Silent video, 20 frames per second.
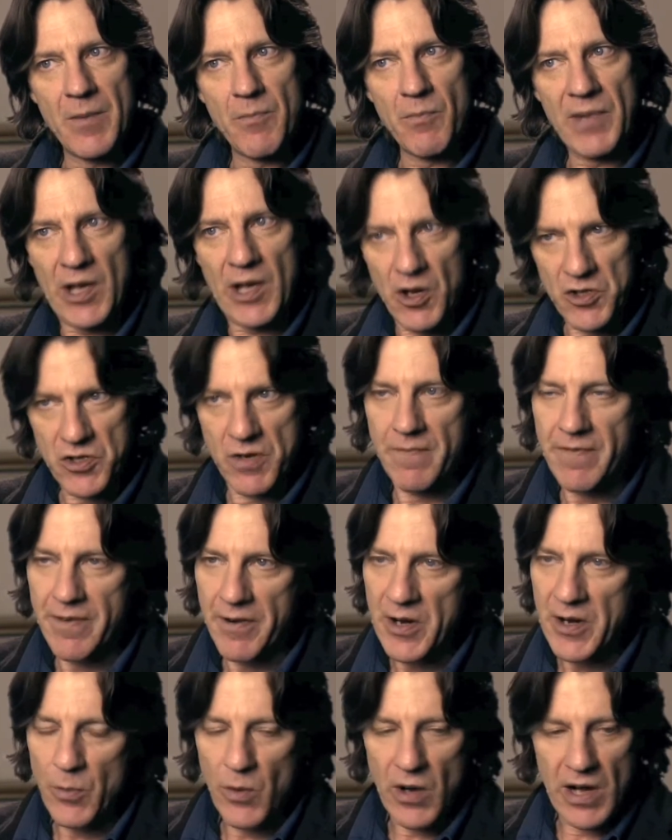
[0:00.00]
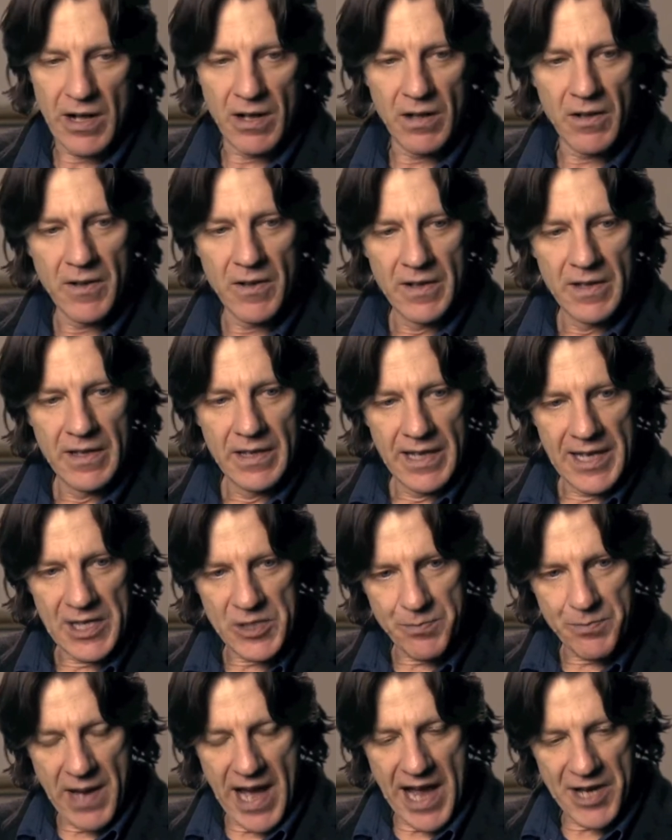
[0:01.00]
We got on very well. His
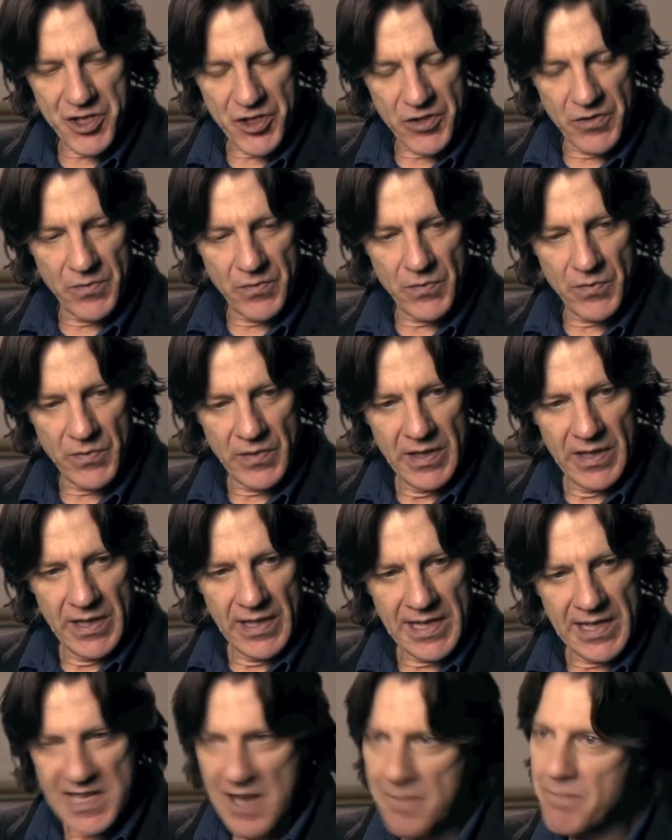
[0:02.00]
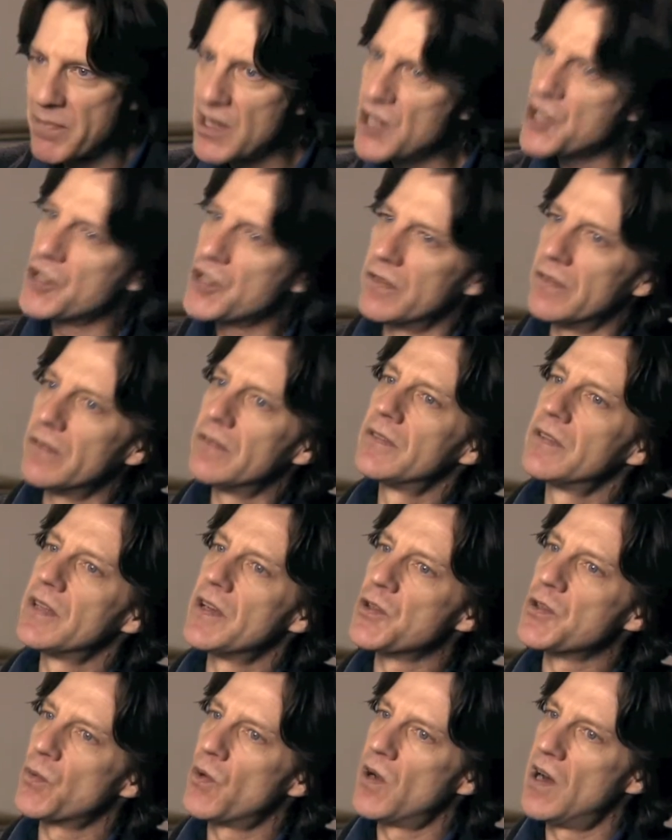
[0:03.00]
passion, his ambition
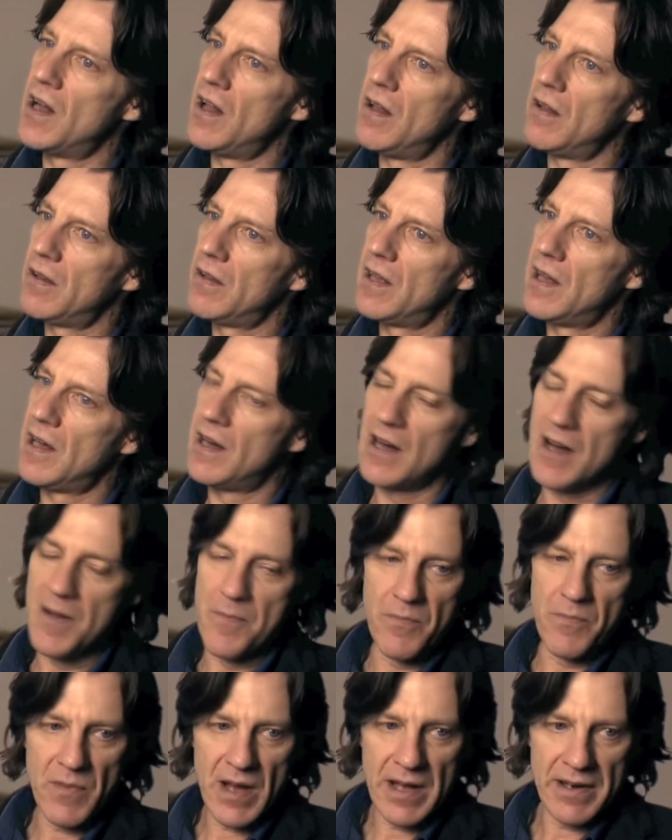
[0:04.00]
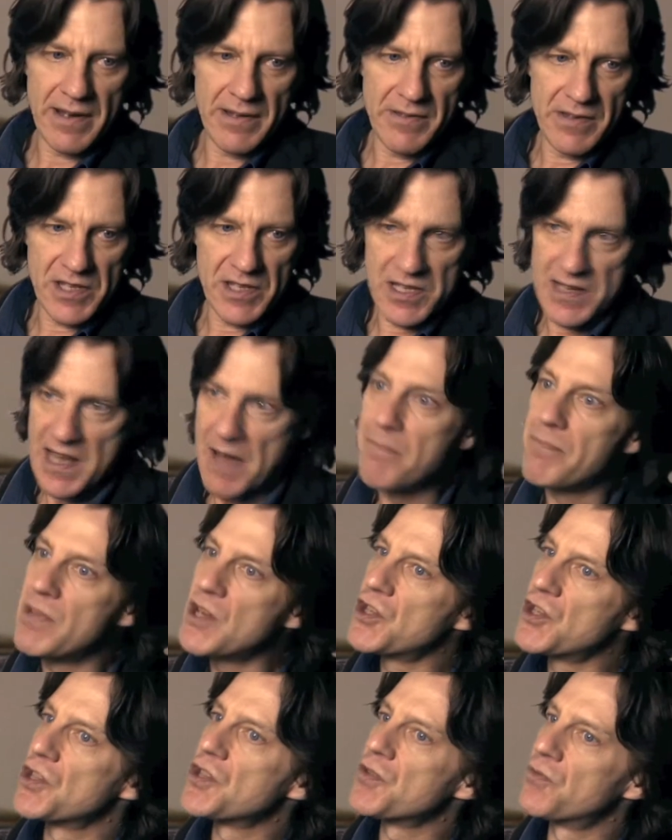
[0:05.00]
as well. And this is an
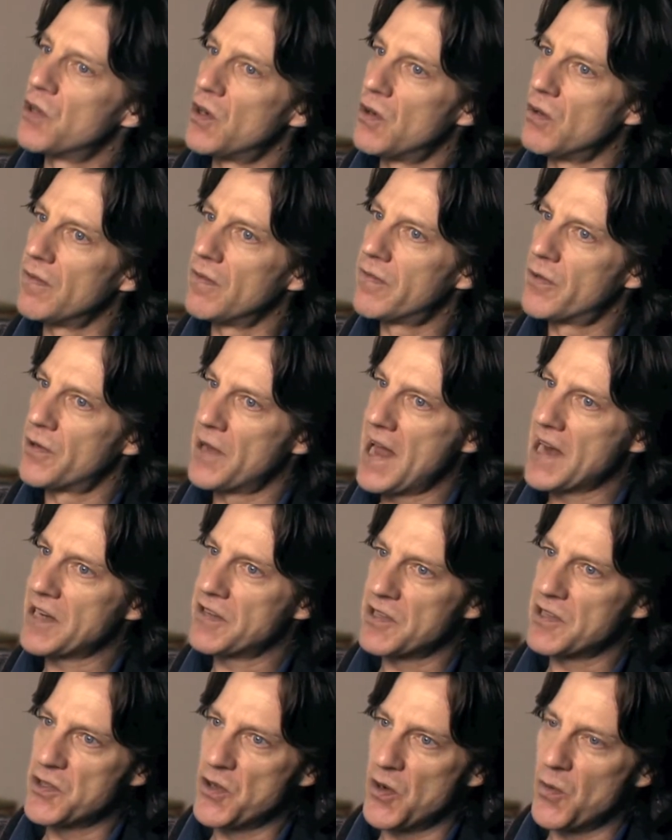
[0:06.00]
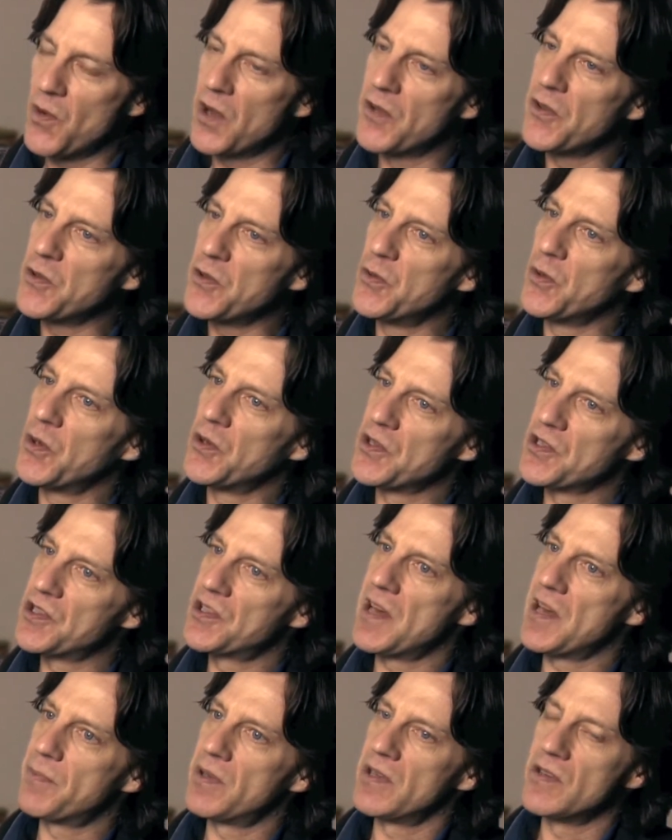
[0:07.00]
ambitious role for an actor. It's not one that you can just
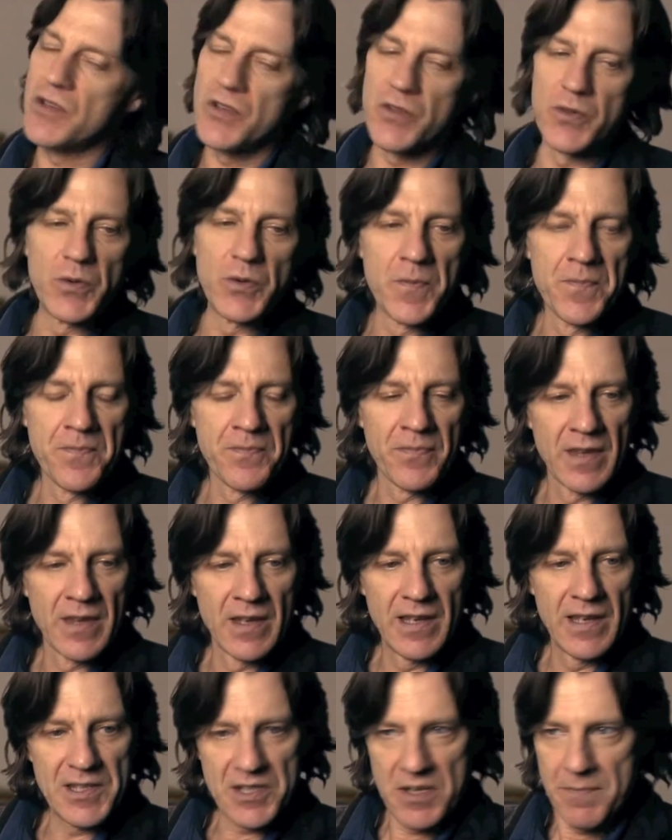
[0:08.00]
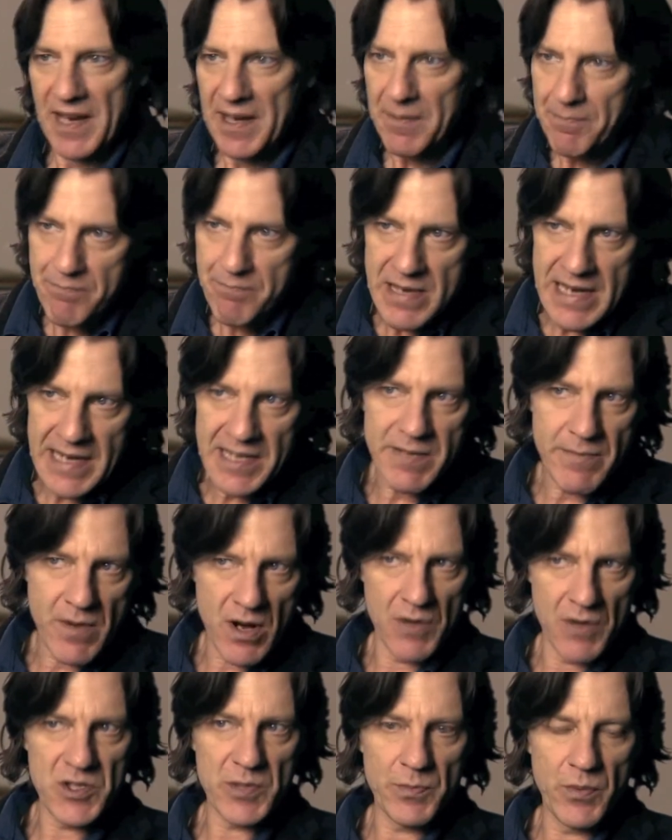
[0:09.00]
step into. It's going to make big
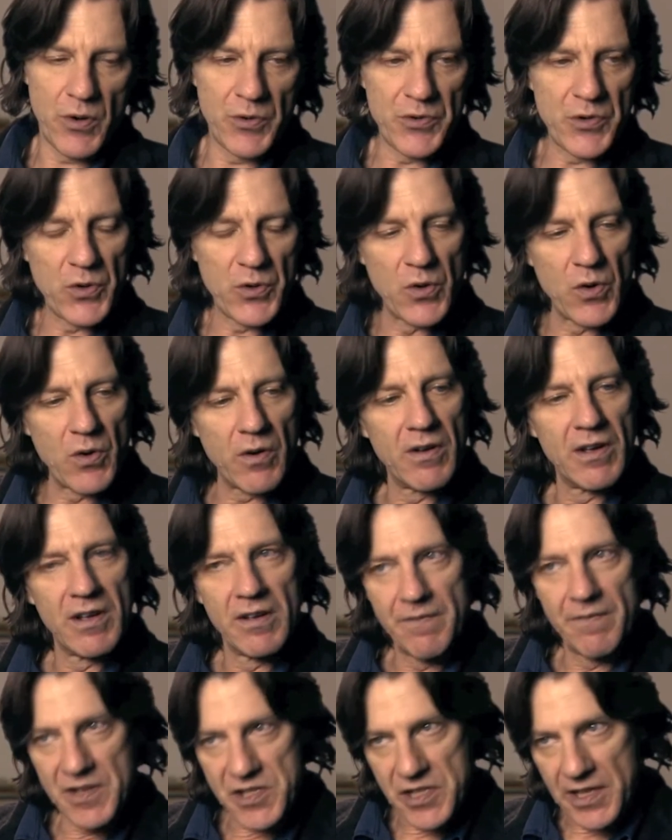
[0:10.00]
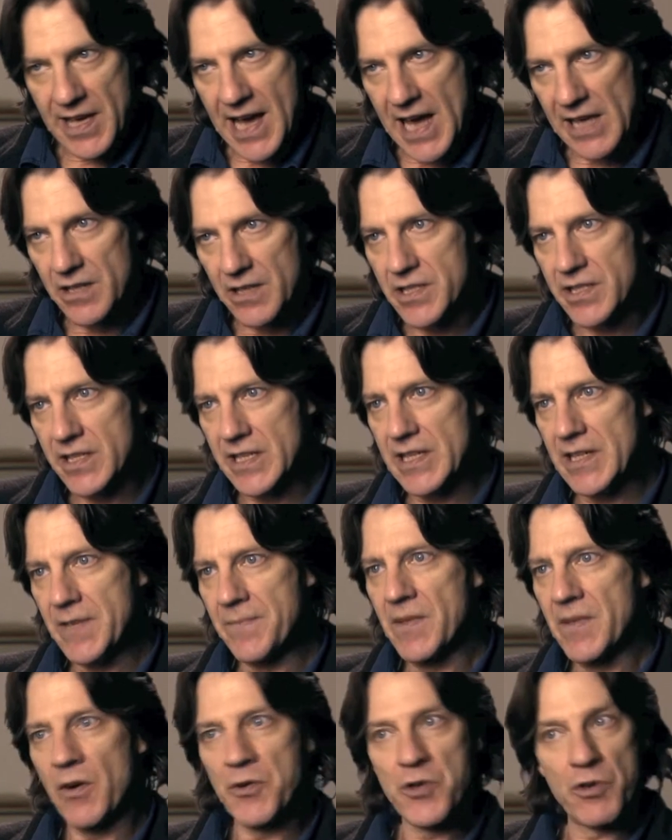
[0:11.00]
demands upon your physicality,
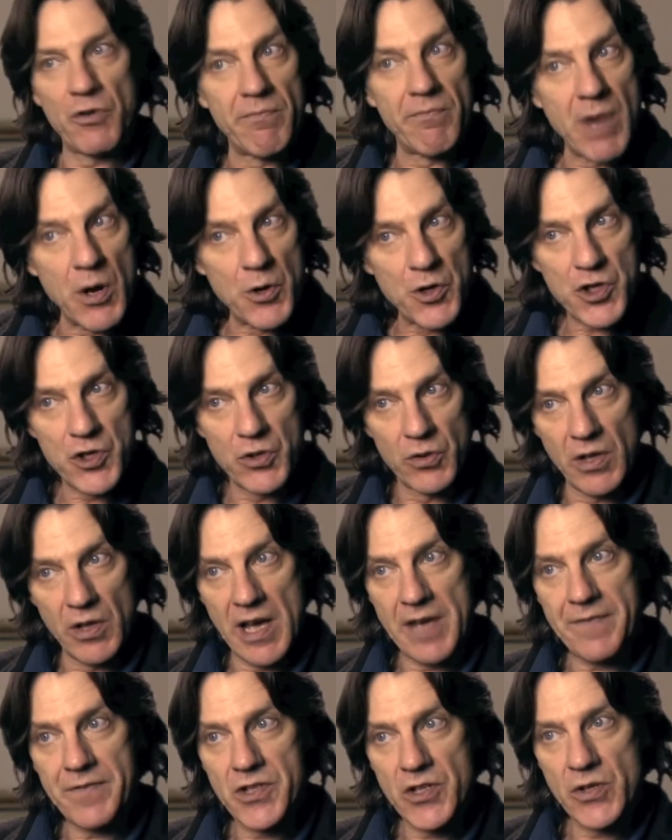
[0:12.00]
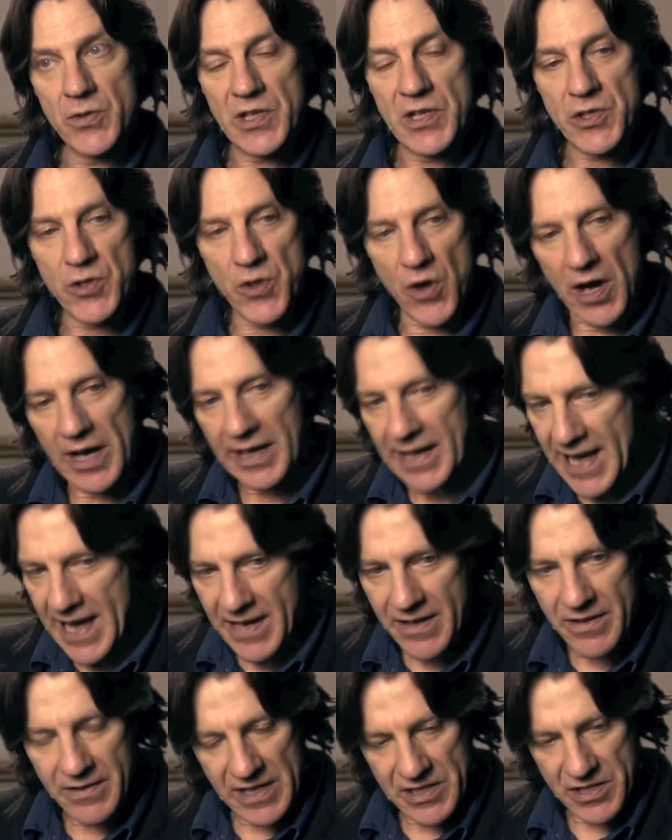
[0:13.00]
on your emotional life too. It's not,
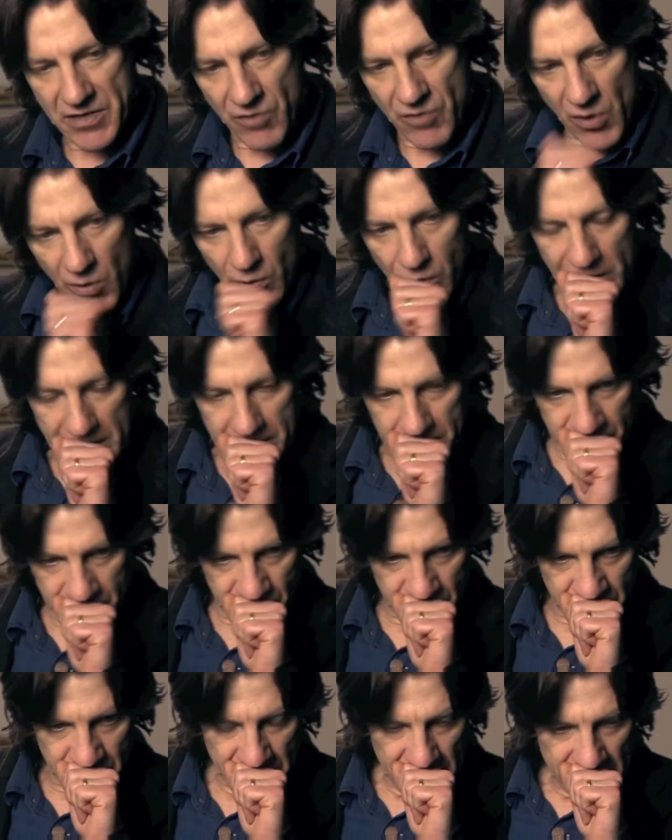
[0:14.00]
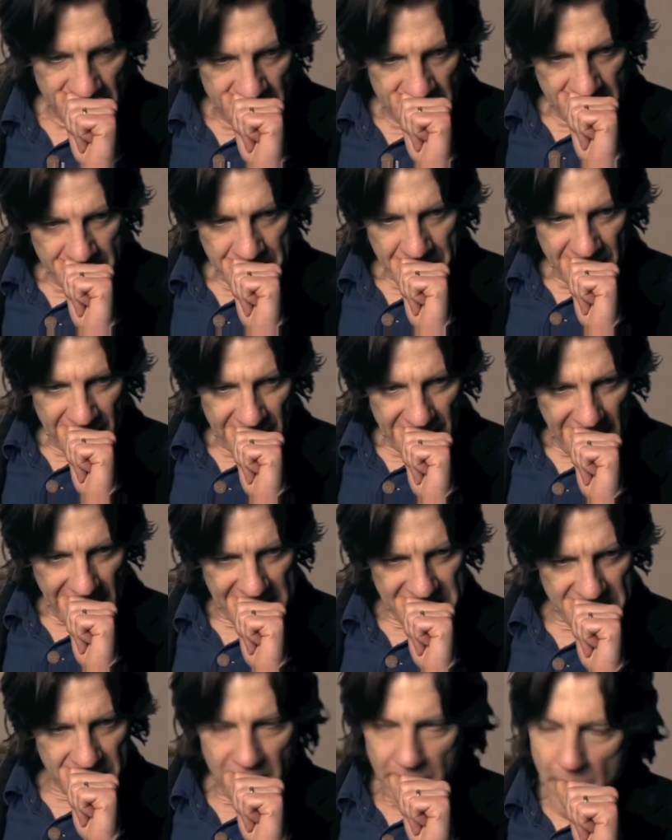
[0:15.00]
again, it's a role that
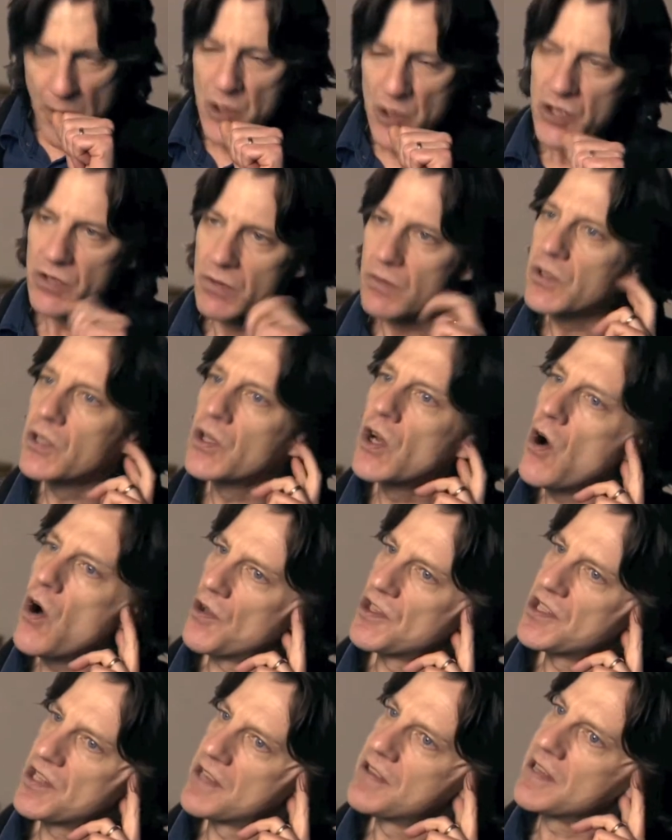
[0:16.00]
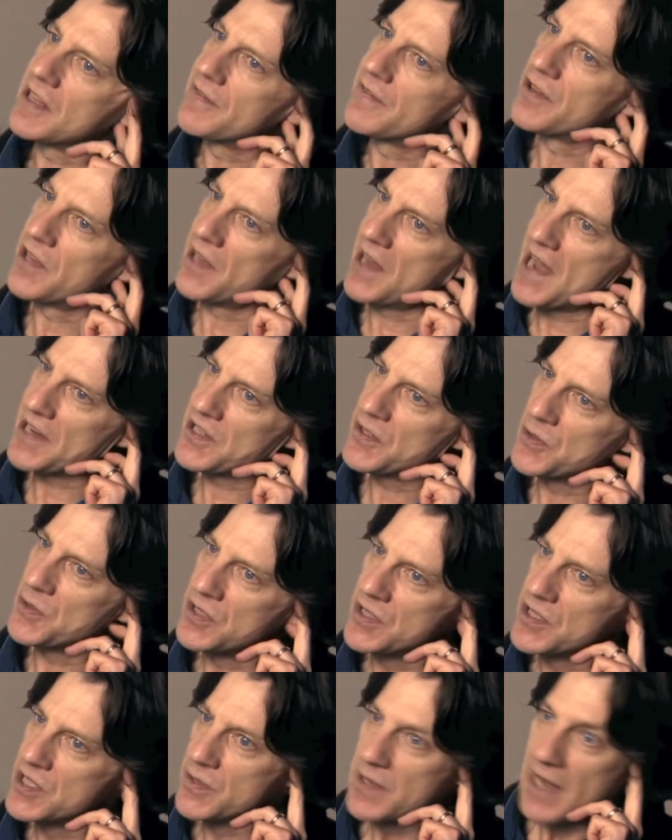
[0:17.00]
has an emotional cost, I think, for the actor who's
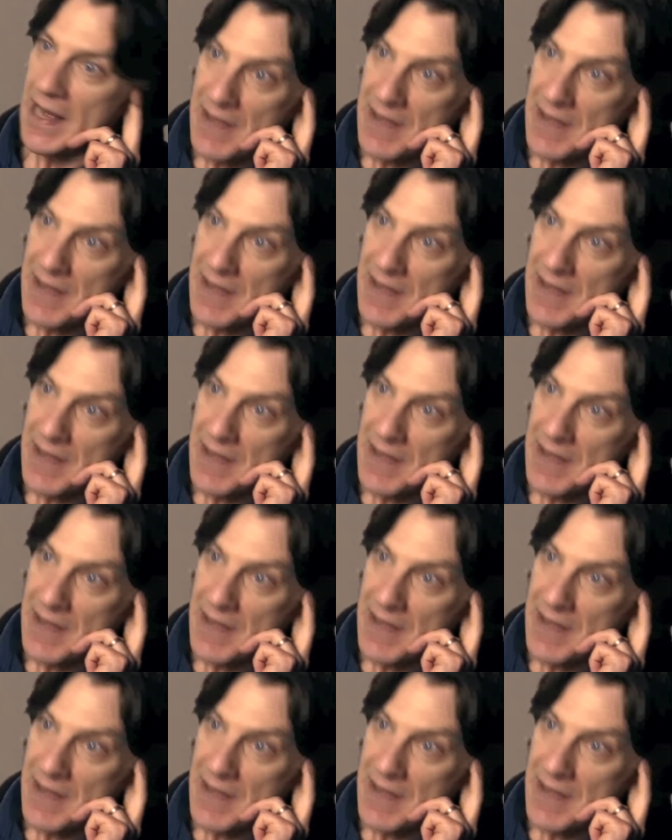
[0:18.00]
going to do it.